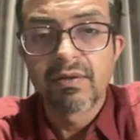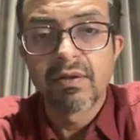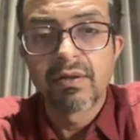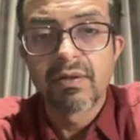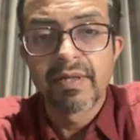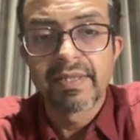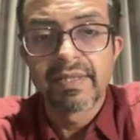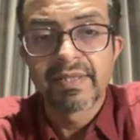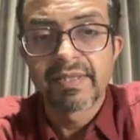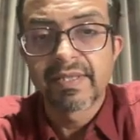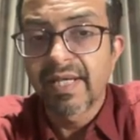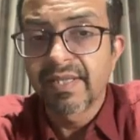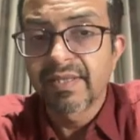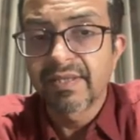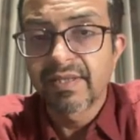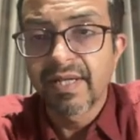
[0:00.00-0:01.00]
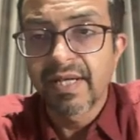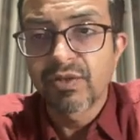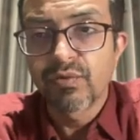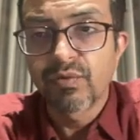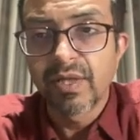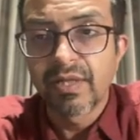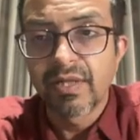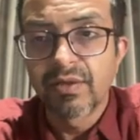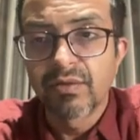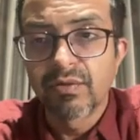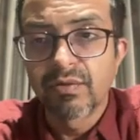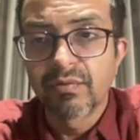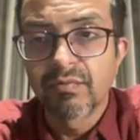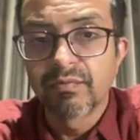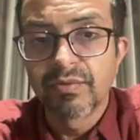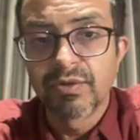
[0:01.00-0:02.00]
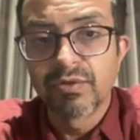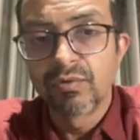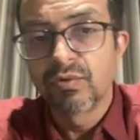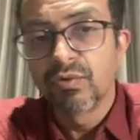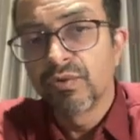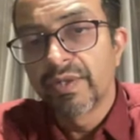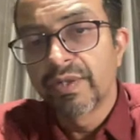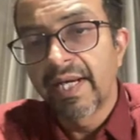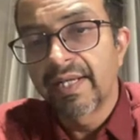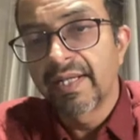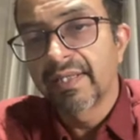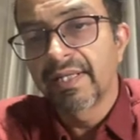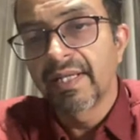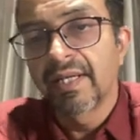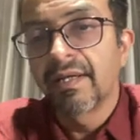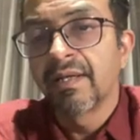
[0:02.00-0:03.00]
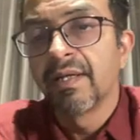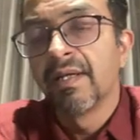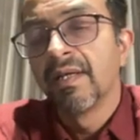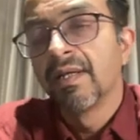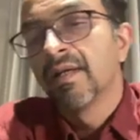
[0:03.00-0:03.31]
or as a science graduate, you do that, and then